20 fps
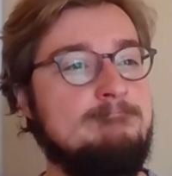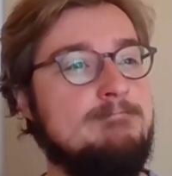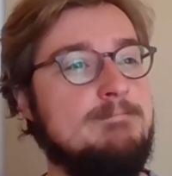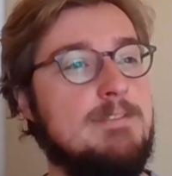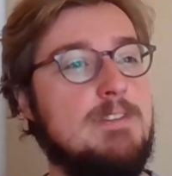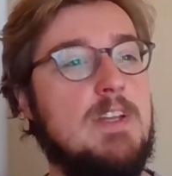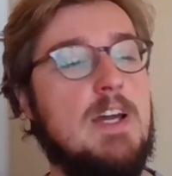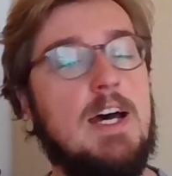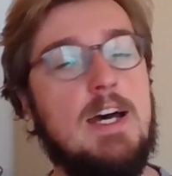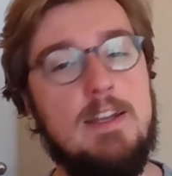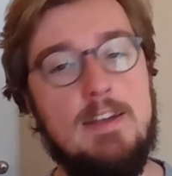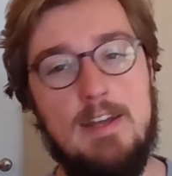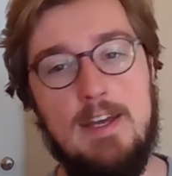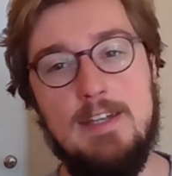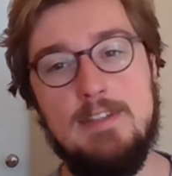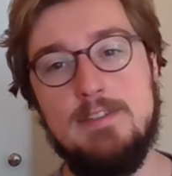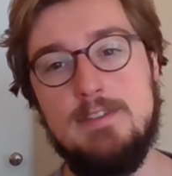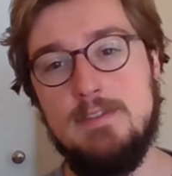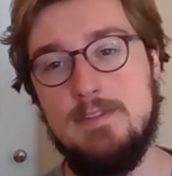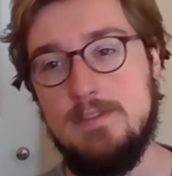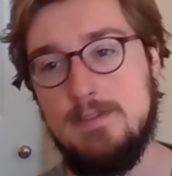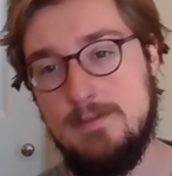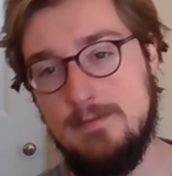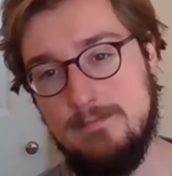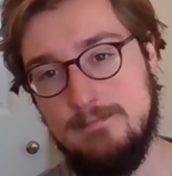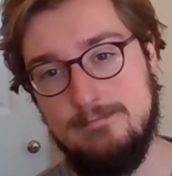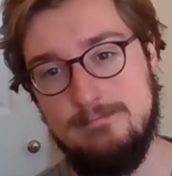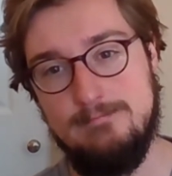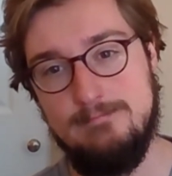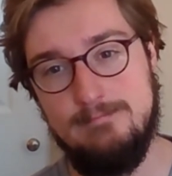not as
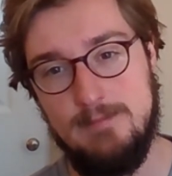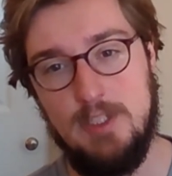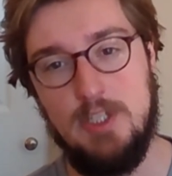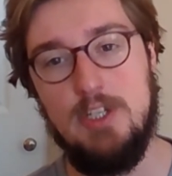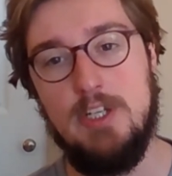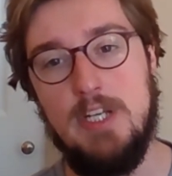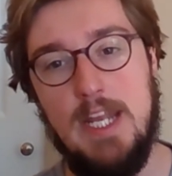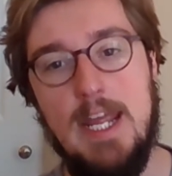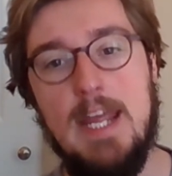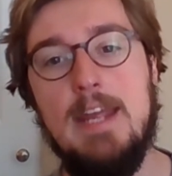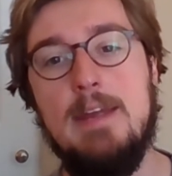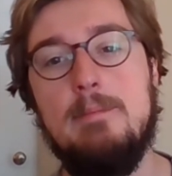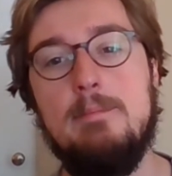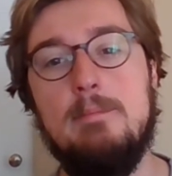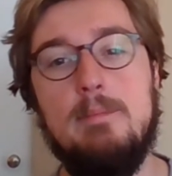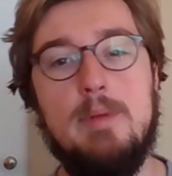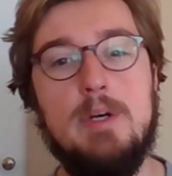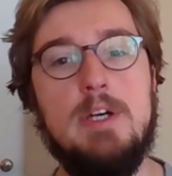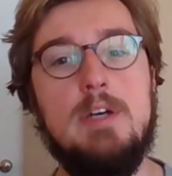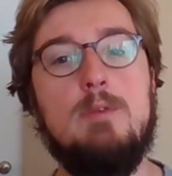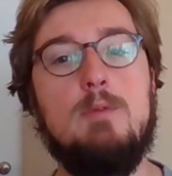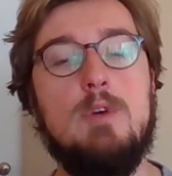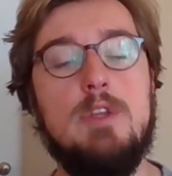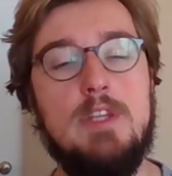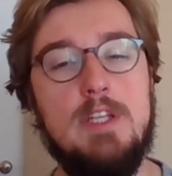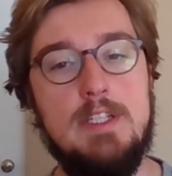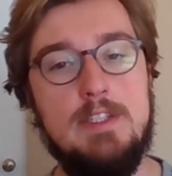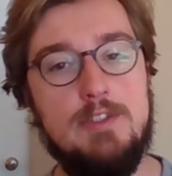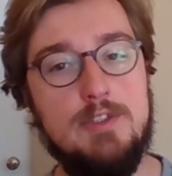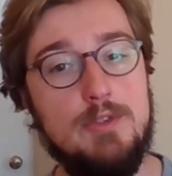their name, but what
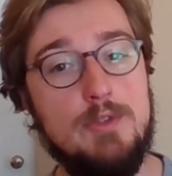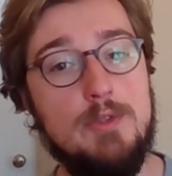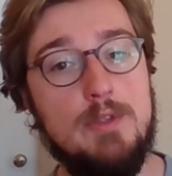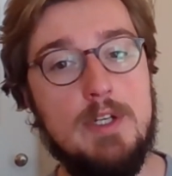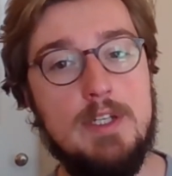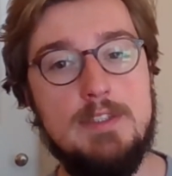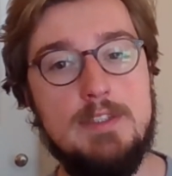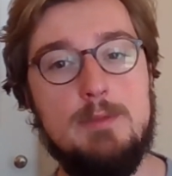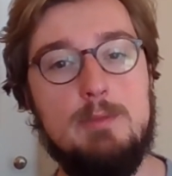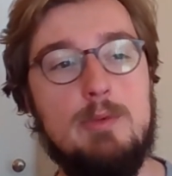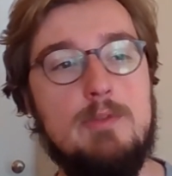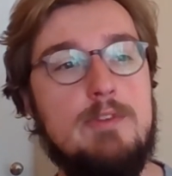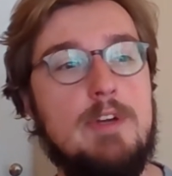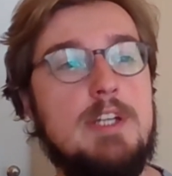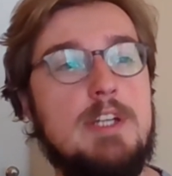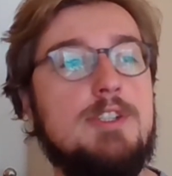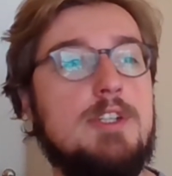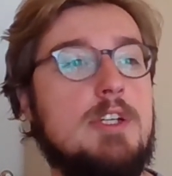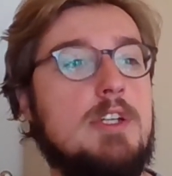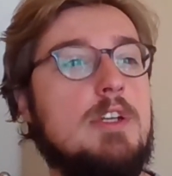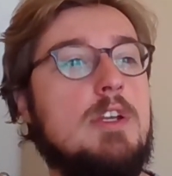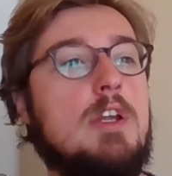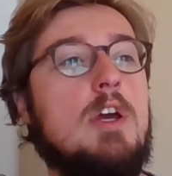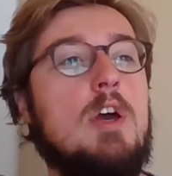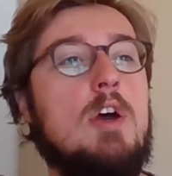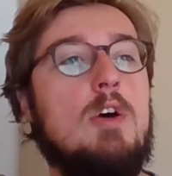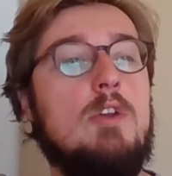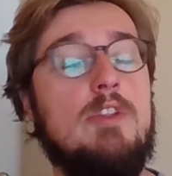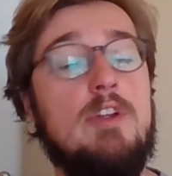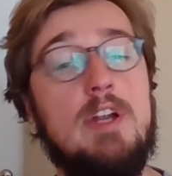they do as a profession,
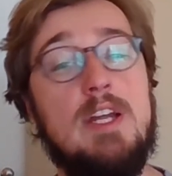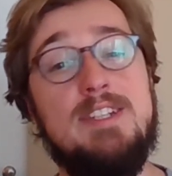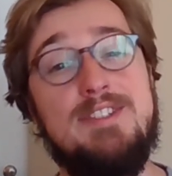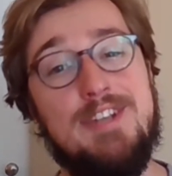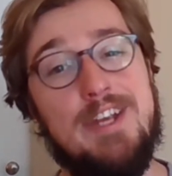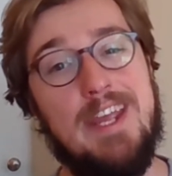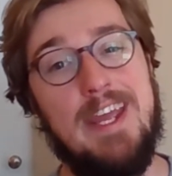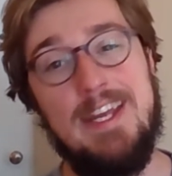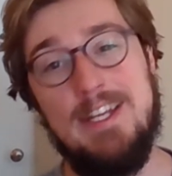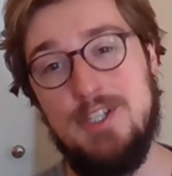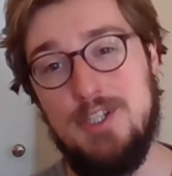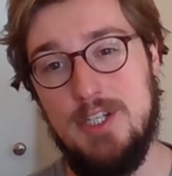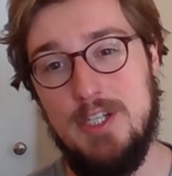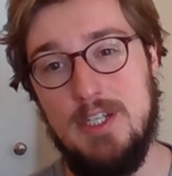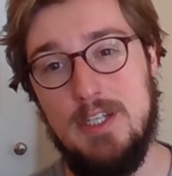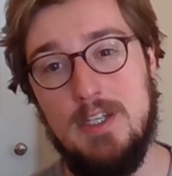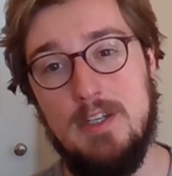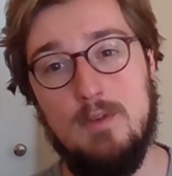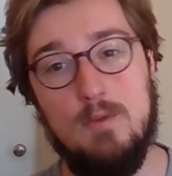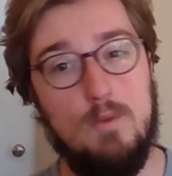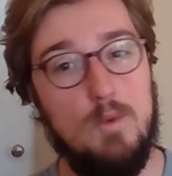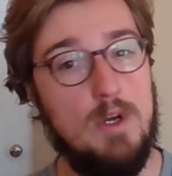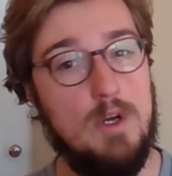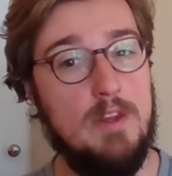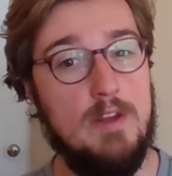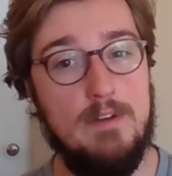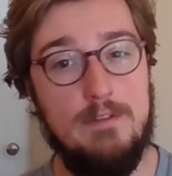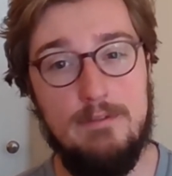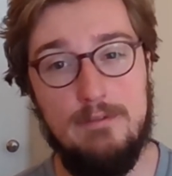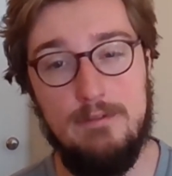their education, where
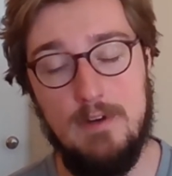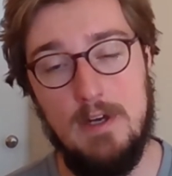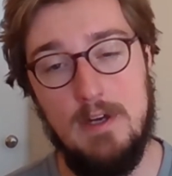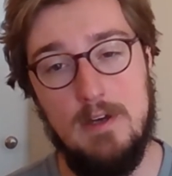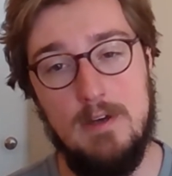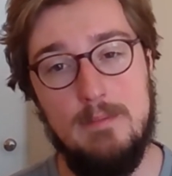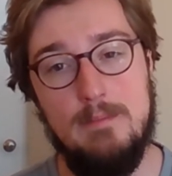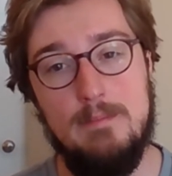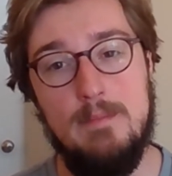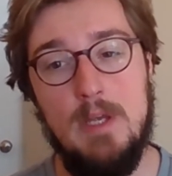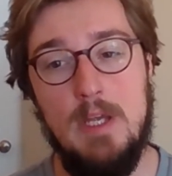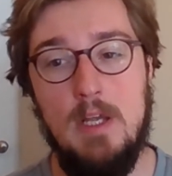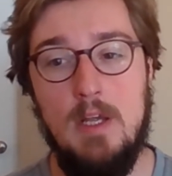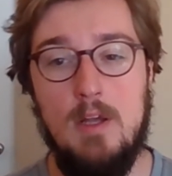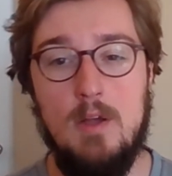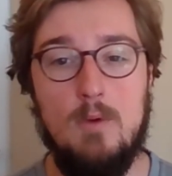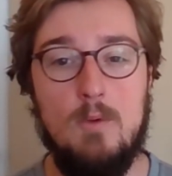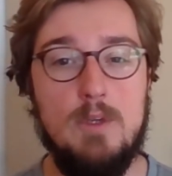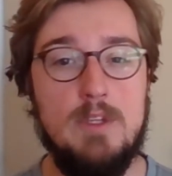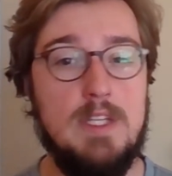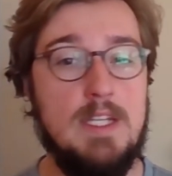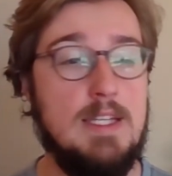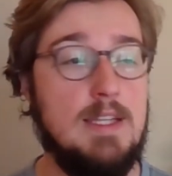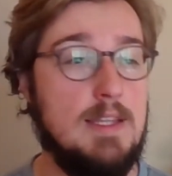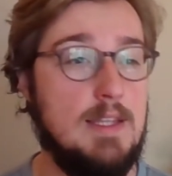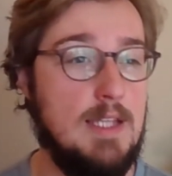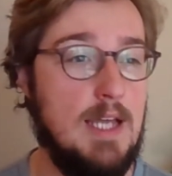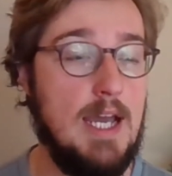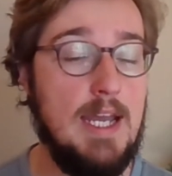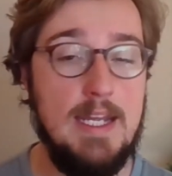they're from, what they
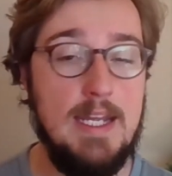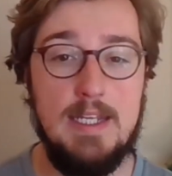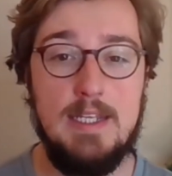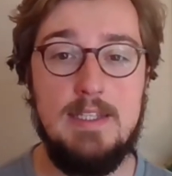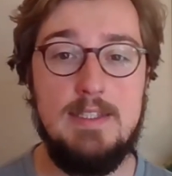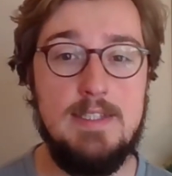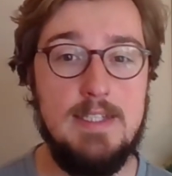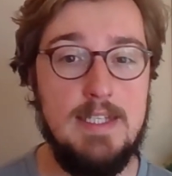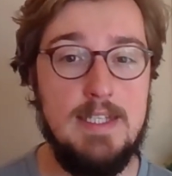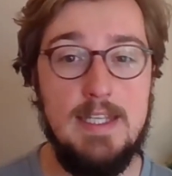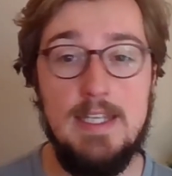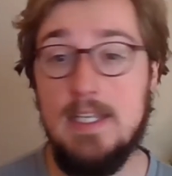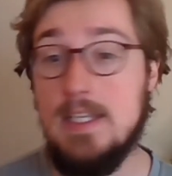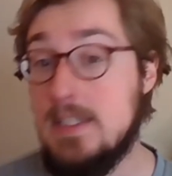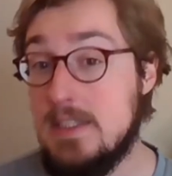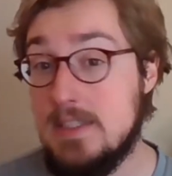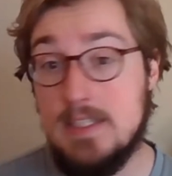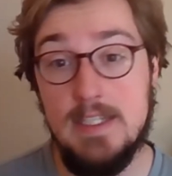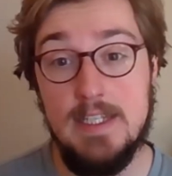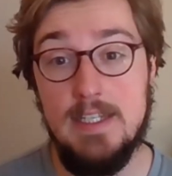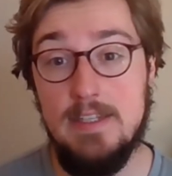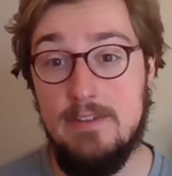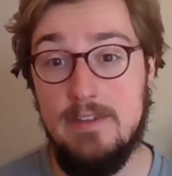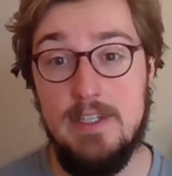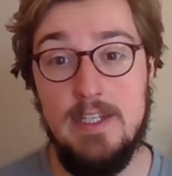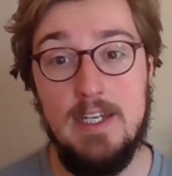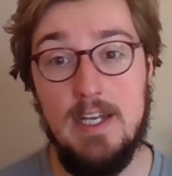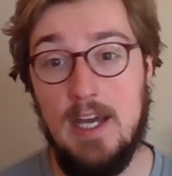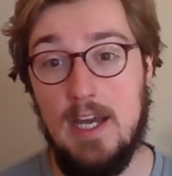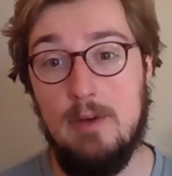like to eat,
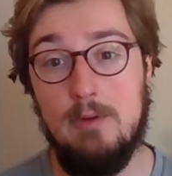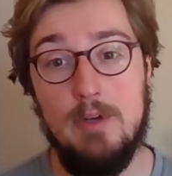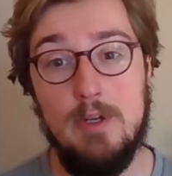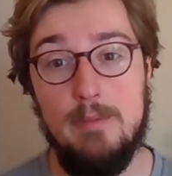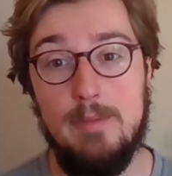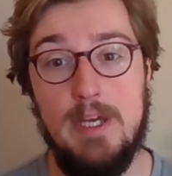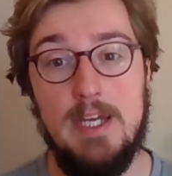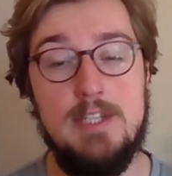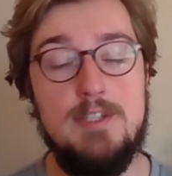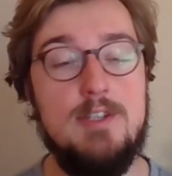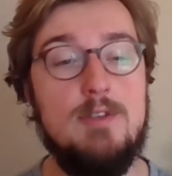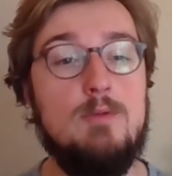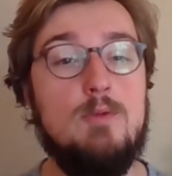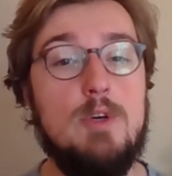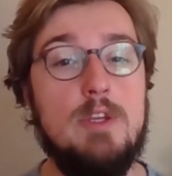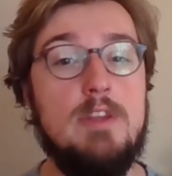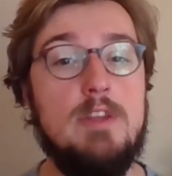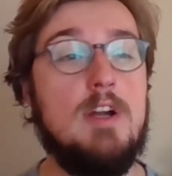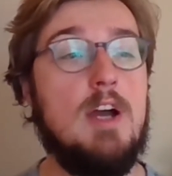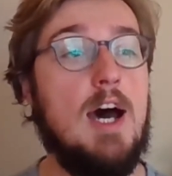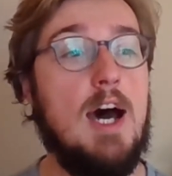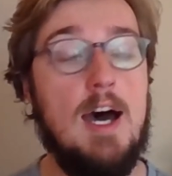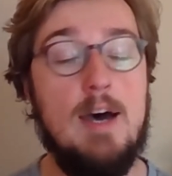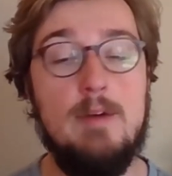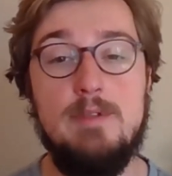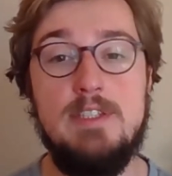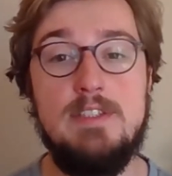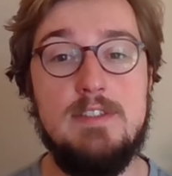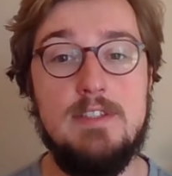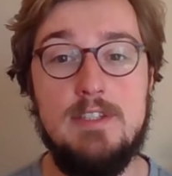even, I would imagine, what their
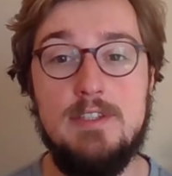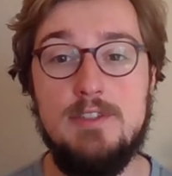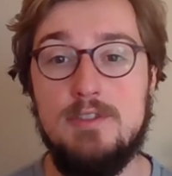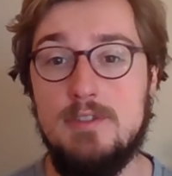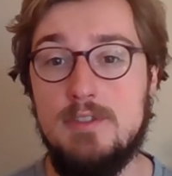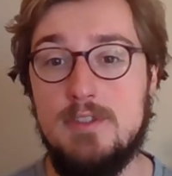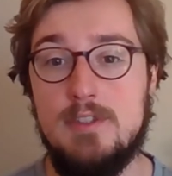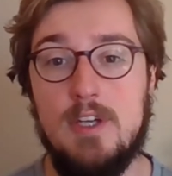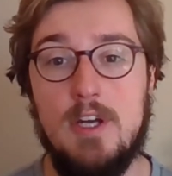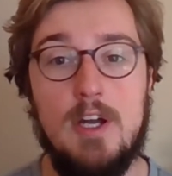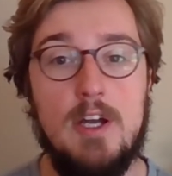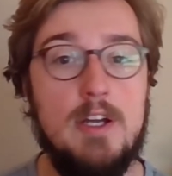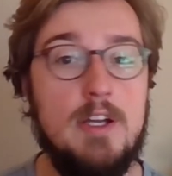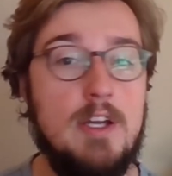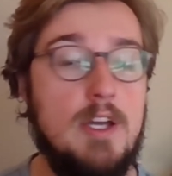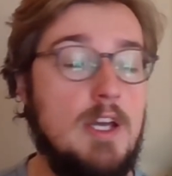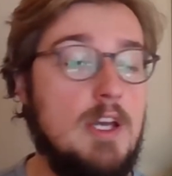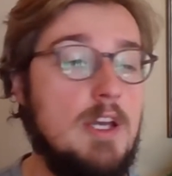hobbies and interests are.